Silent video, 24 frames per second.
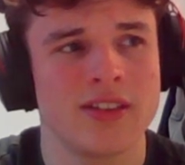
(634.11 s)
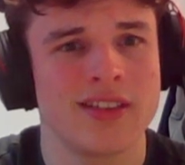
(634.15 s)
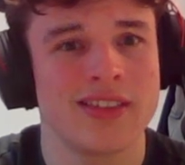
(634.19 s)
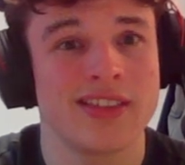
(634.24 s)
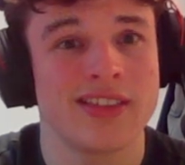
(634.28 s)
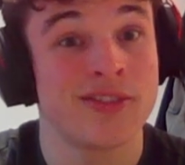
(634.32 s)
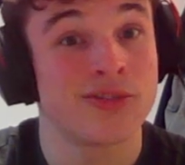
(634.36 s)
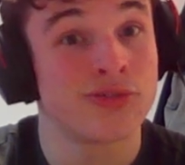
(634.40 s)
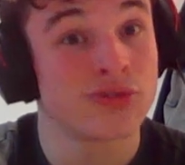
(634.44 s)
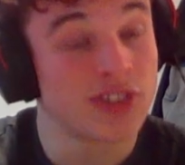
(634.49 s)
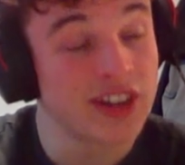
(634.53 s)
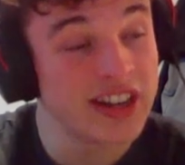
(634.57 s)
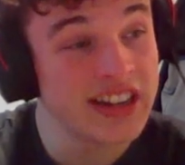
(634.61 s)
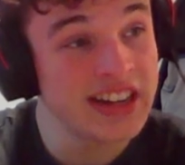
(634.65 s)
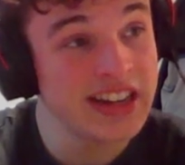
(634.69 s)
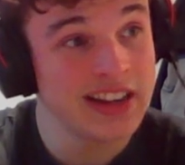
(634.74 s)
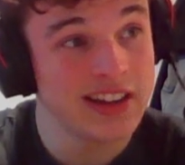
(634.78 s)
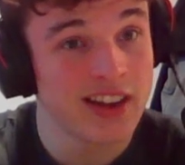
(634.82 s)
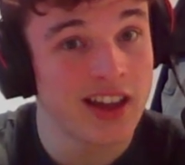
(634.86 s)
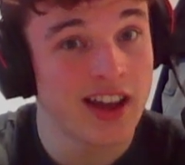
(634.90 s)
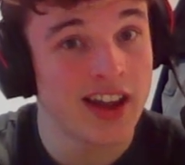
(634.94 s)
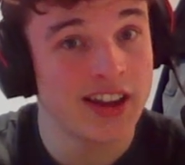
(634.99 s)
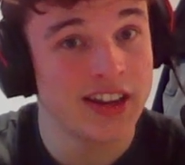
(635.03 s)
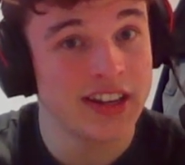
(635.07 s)
they're really
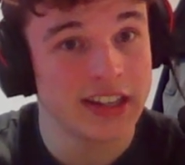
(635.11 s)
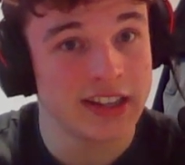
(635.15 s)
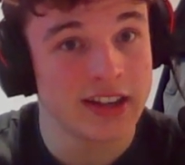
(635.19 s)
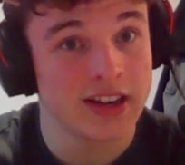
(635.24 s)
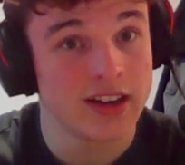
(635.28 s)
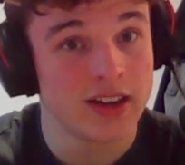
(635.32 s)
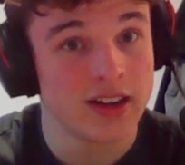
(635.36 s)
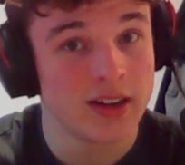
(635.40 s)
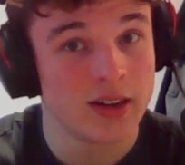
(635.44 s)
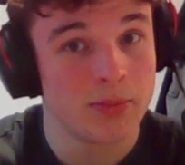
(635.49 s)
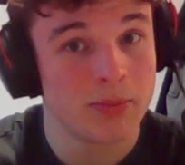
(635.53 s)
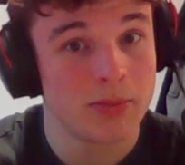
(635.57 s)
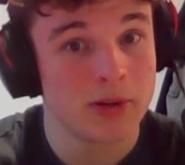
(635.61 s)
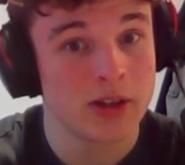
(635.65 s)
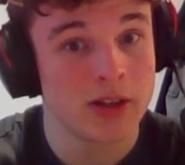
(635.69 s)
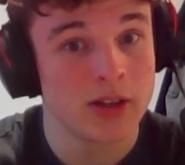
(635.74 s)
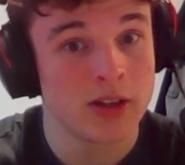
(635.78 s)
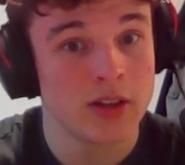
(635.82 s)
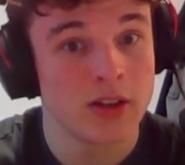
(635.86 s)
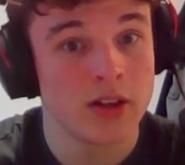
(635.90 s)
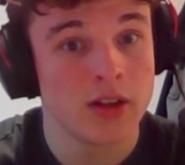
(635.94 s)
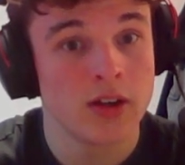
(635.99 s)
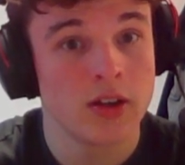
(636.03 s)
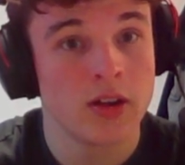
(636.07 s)
lining up
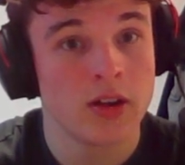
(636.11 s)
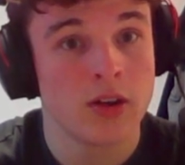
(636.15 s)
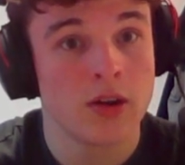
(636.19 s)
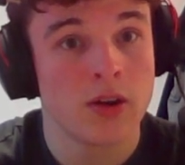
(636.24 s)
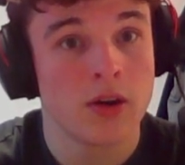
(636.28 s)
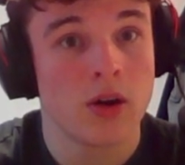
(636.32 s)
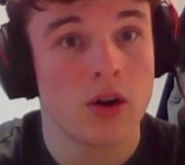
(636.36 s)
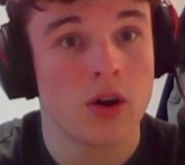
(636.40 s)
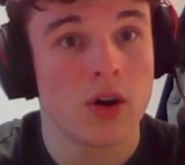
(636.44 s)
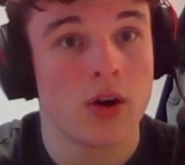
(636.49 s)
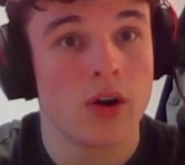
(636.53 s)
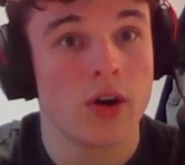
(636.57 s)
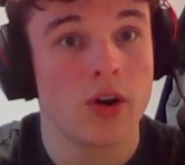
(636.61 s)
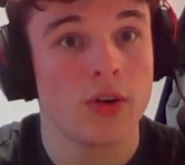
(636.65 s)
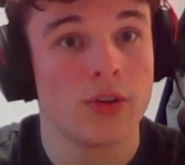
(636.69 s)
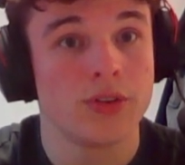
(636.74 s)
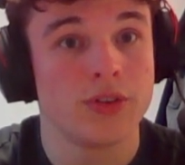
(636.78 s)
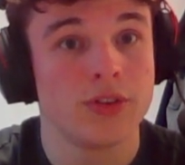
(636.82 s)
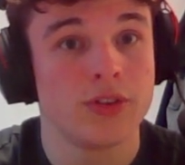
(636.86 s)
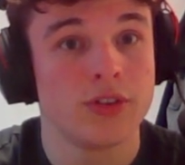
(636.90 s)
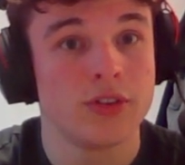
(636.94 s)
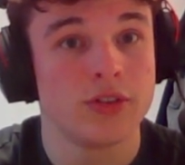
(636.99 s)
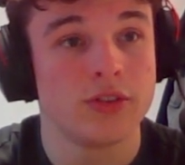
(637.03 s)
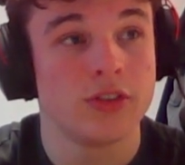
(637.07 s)

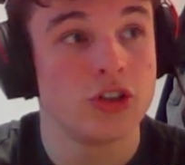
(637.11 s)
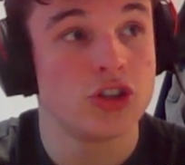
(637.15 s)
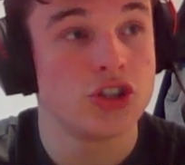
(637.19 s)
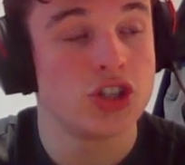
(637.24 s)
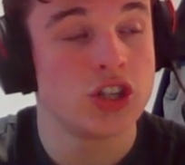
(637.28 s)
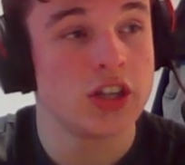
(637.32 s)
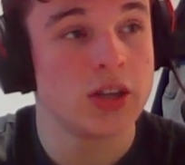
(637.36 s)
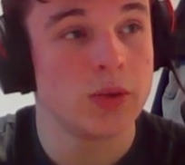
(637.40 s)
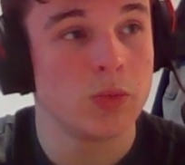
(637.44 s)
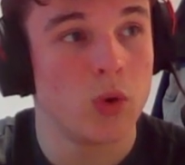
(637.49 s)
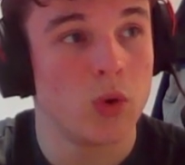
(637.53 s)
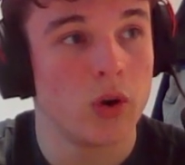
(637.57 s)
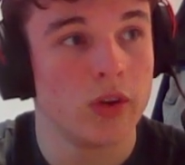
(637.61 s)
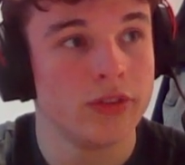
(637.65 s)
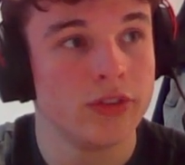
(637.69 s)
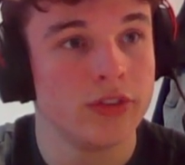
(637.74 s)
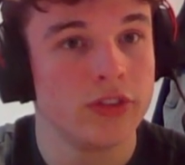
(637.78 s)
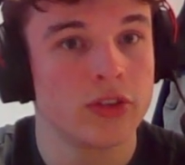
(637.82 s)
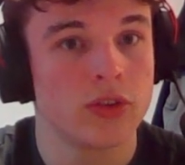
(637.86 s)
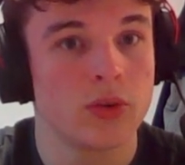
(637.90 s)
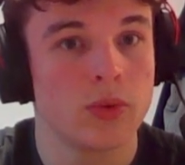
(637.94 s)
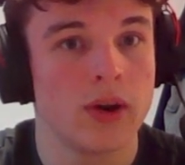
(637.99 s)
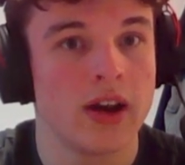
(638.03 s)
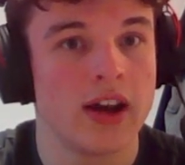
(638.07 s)
on the g1
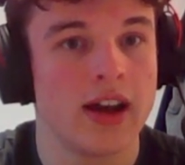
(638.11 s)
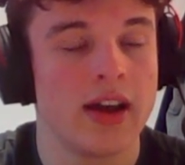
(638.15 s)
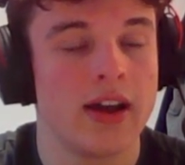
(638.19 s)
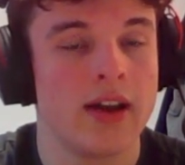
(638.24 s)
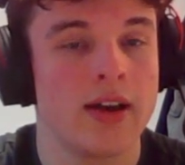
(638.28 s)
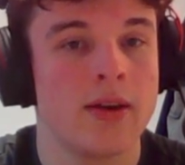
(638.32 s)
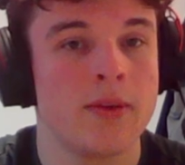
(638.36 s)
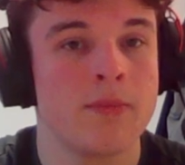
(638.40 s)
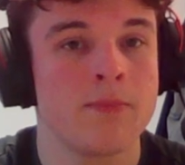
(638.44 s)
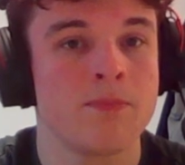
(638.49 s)
square.